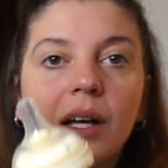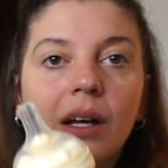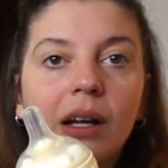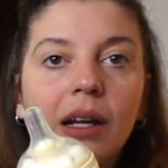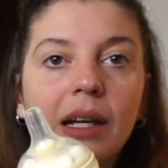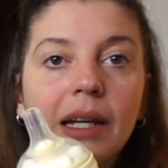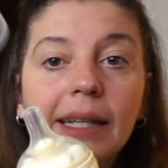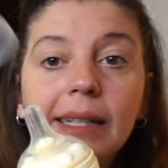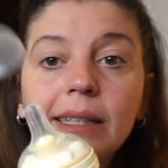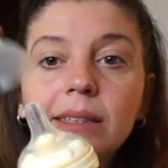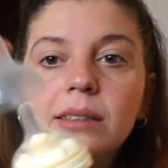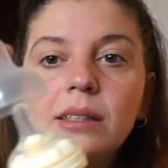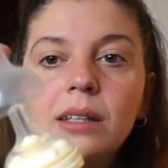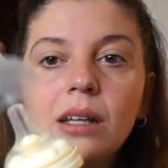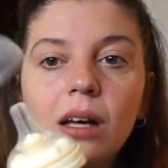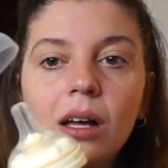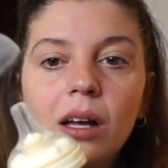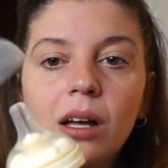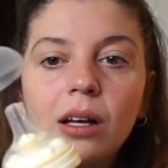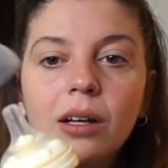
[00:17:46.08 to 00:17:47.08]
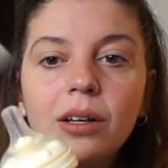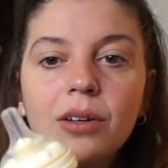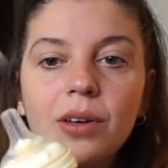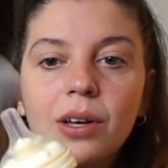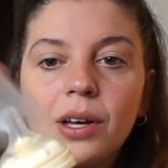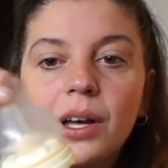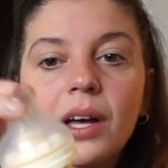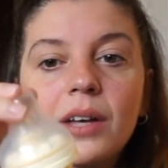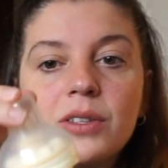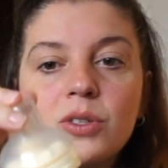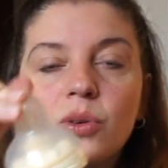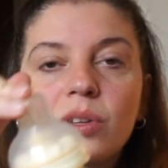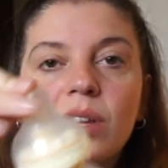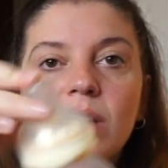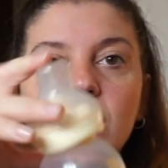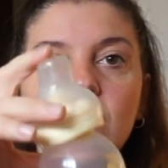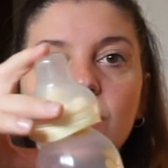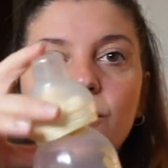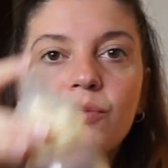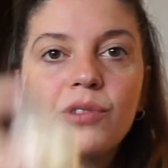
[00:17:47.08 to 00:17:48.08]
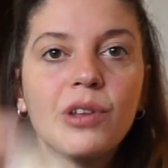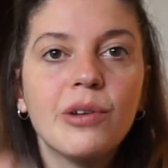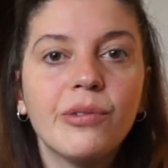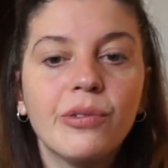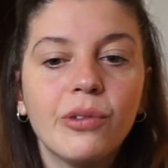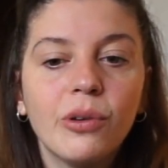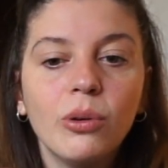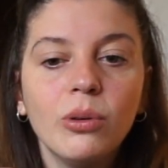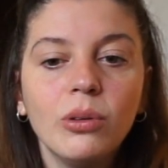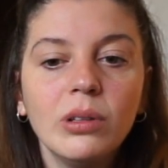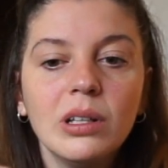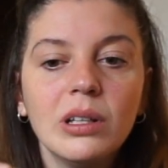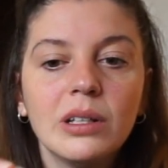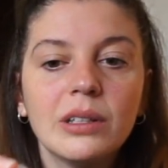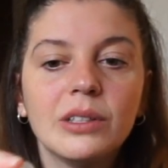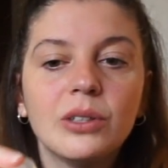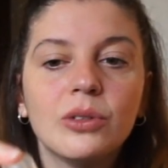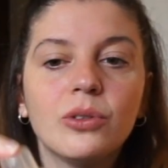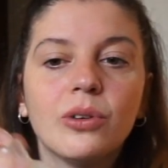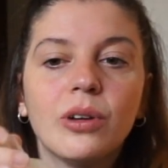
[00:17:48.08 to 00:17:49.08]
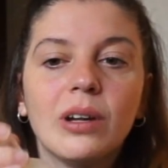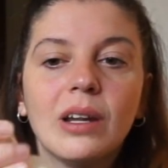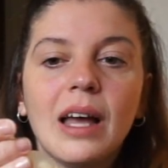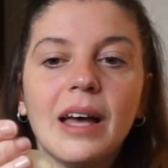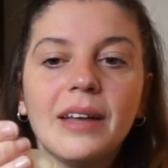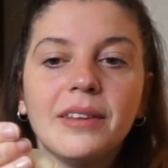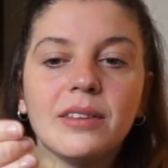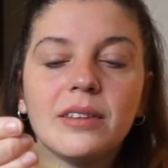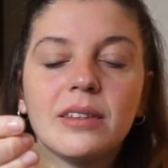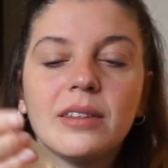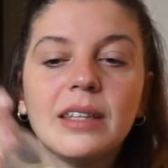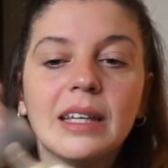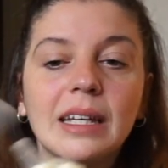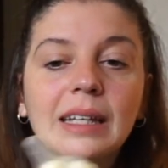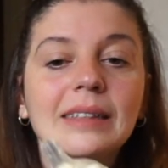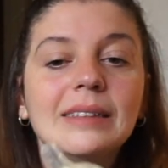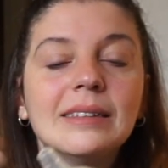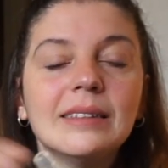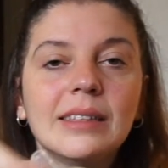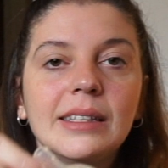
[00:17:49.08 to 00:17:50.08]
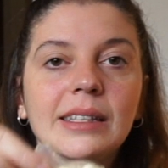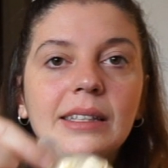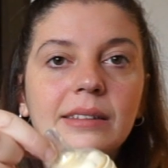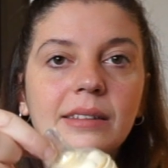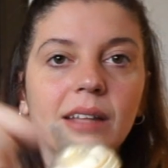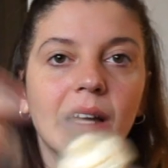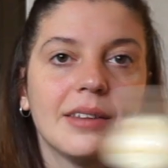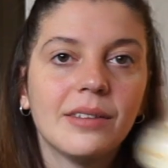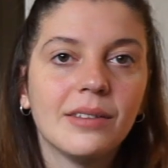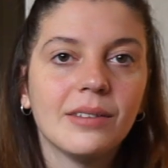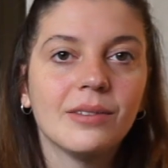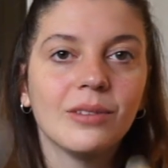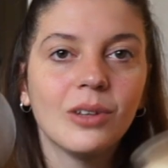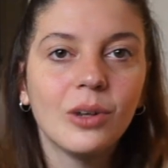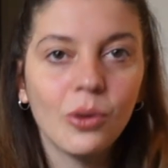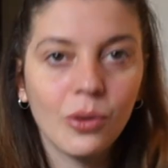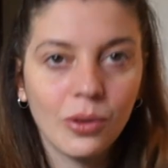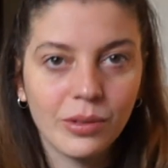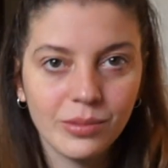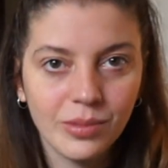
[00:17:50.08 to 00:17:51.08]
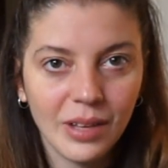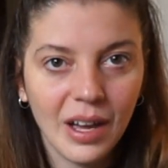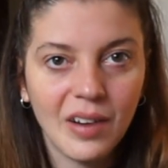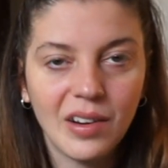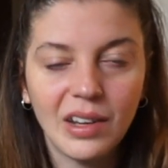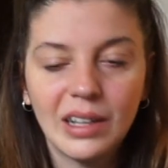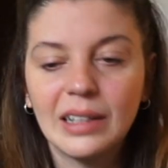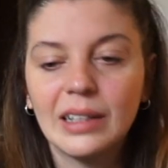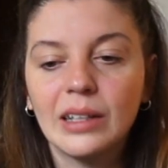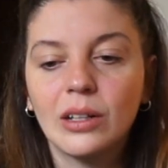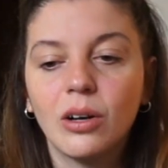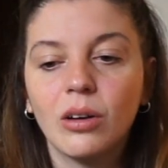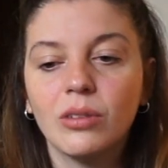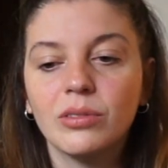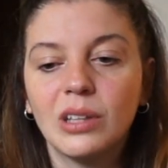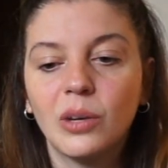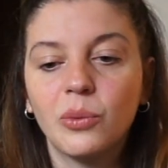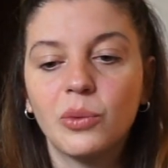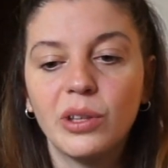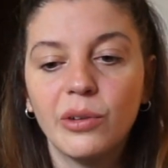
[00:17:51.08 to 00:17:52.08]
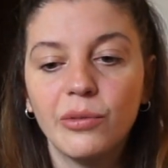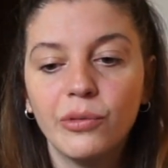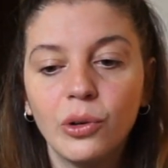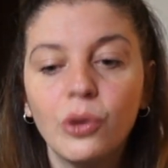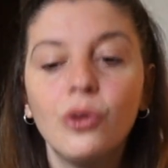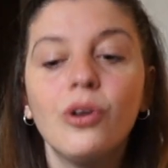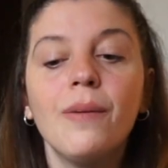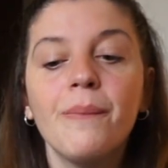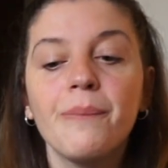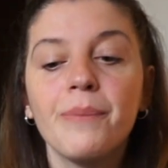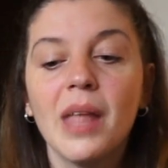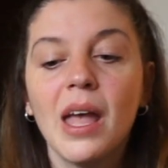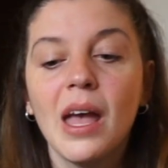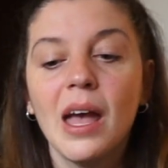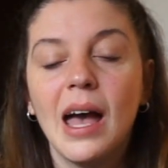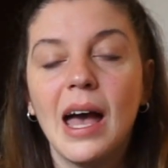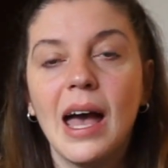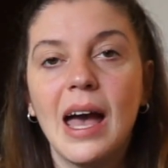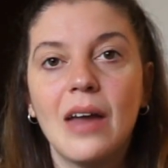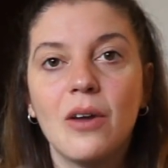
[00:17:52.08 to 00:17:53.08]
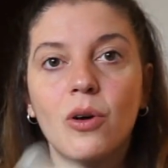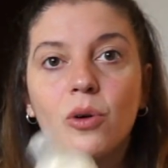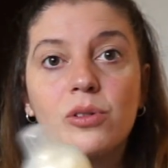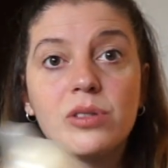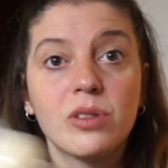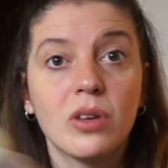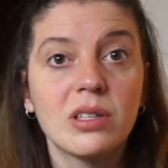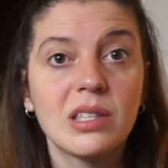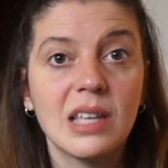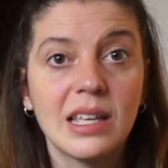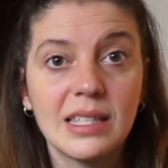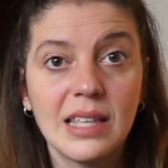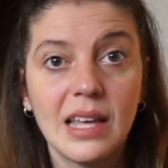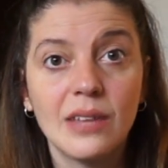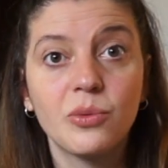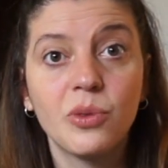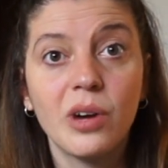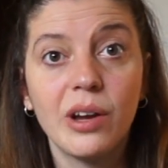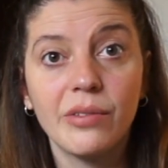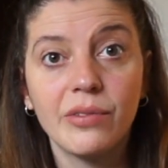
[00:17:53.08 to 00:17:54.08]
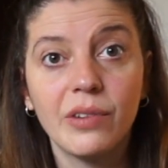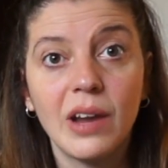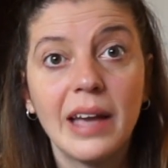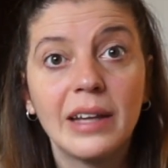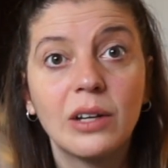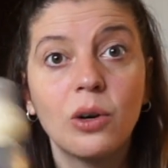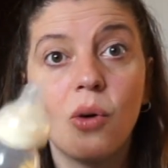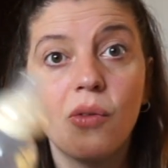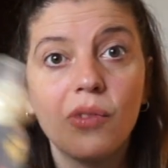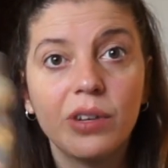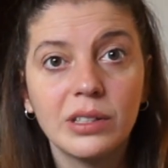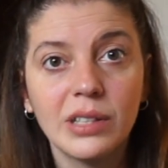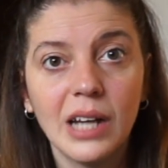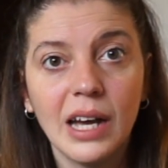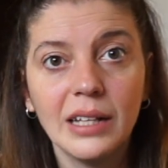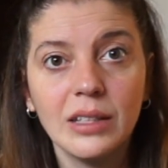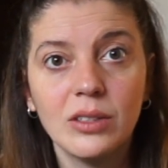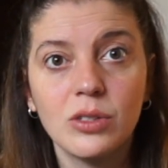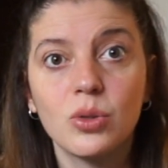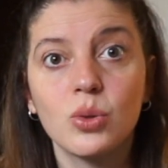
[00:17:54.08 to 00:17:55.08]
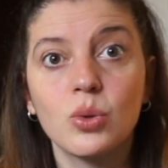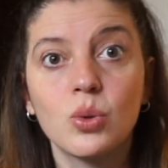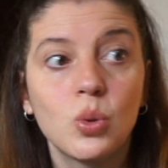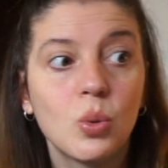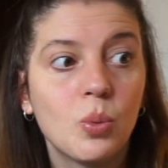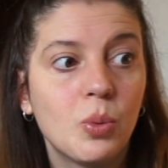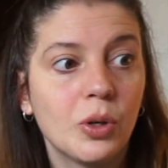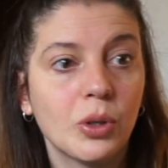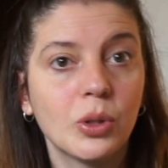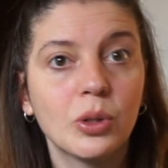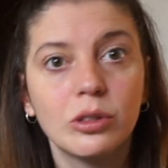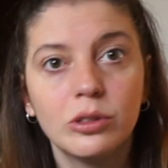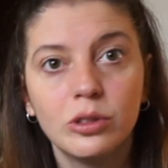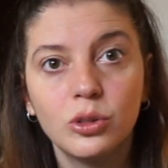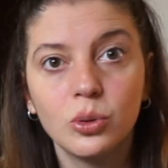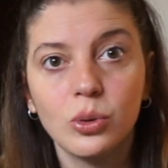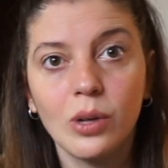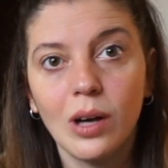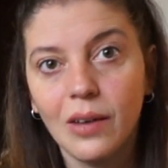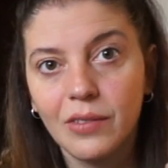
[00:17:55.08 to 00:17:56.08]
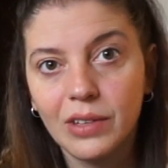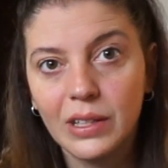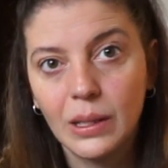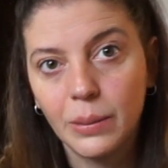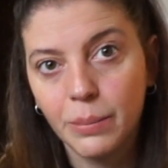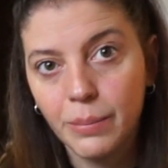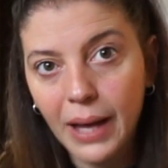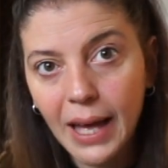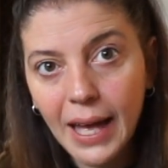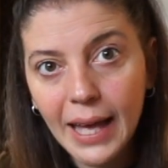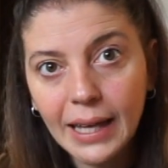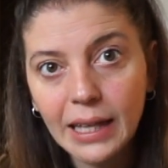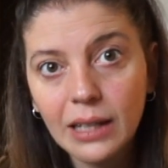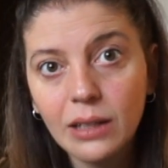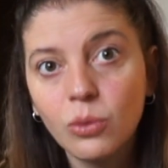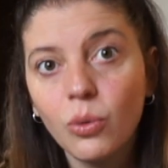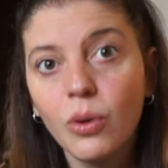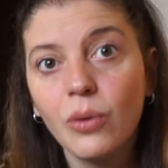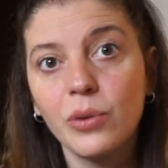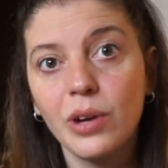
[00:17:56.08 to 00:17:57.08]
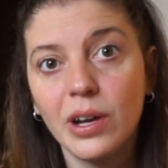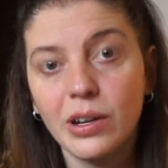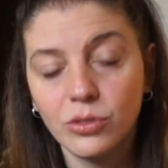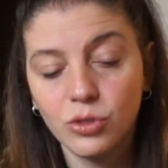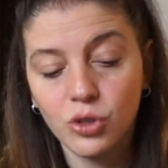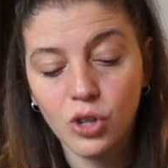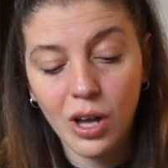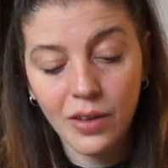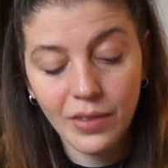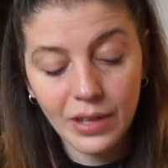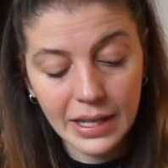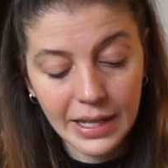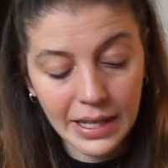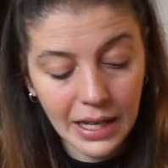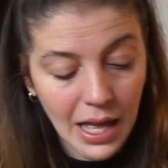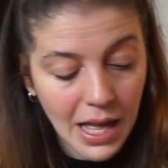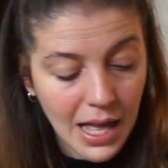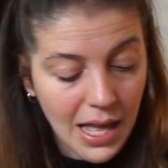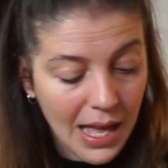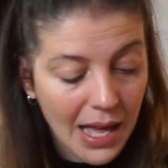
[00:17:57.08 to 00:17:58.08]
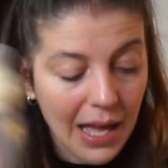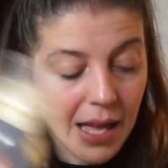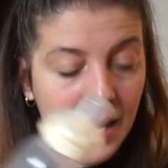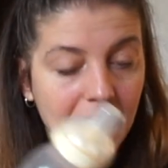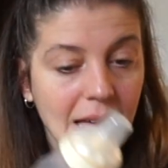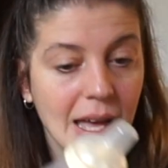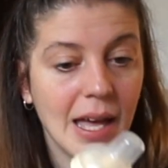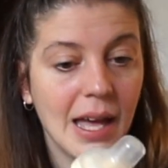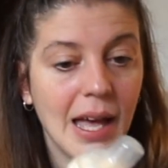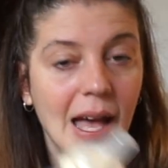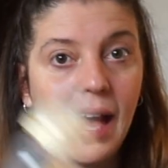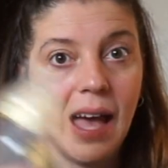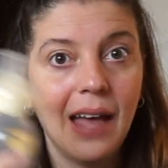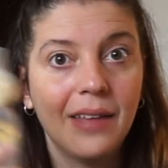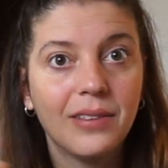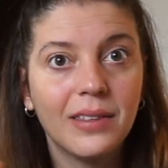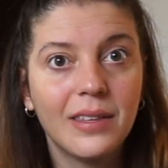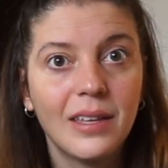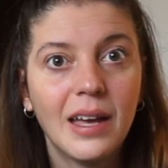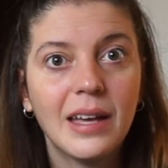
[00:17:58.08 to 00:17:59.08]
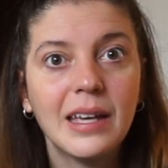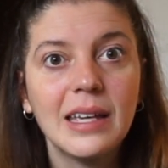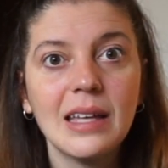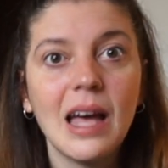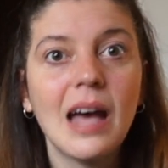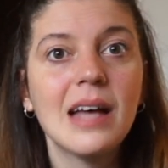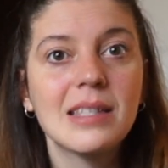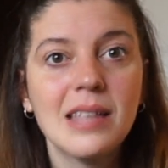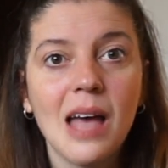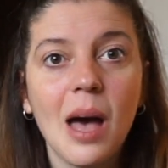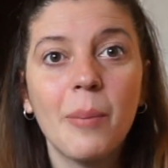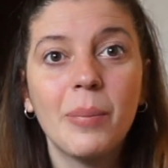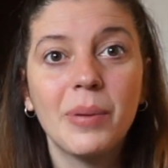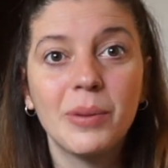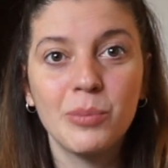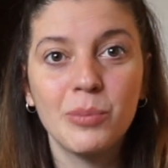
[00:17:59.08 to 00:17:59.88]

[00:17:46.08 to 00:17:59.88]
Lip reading: lid so that if they fall, you don't let the teeth go directly in contact with the floor. And also, as I said, we are flying overnight, so super good to have in the bag when we are traveling. And it has happened